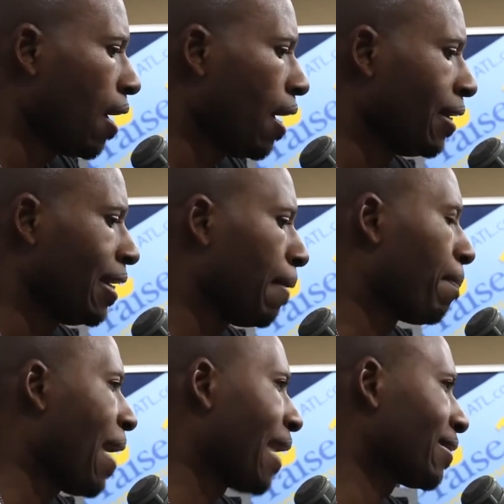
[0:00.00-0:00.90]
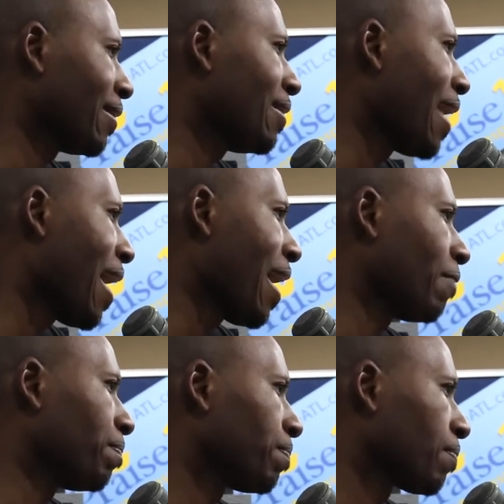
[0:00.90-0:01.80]
and the impact that he had
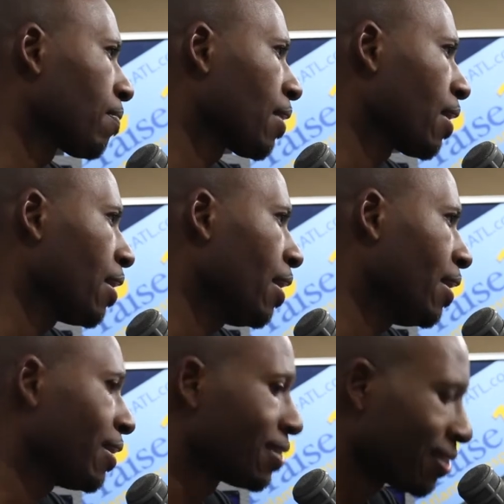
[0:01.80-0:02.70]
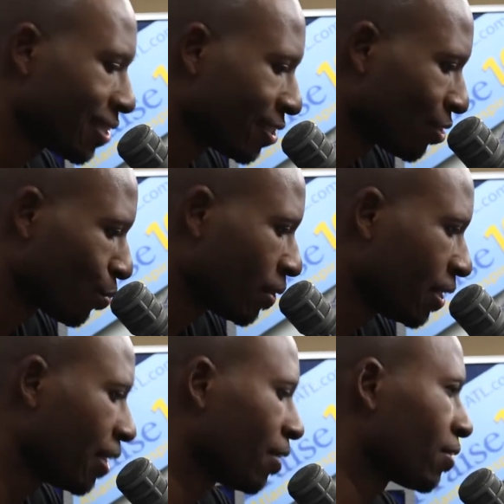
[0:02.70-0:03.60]
in his 63
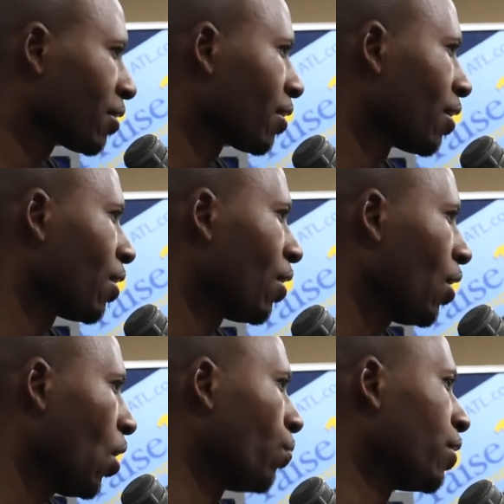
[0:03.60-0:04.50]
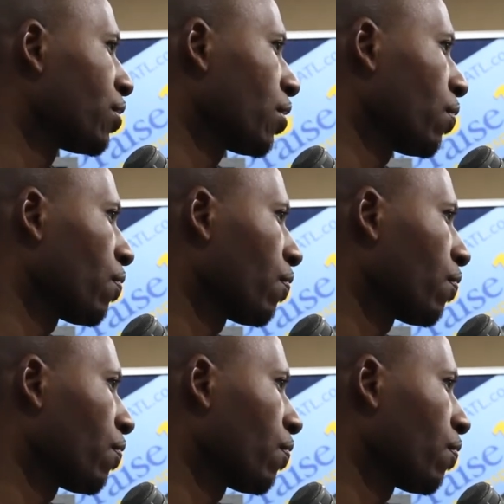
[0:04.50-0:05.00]
years on this earth?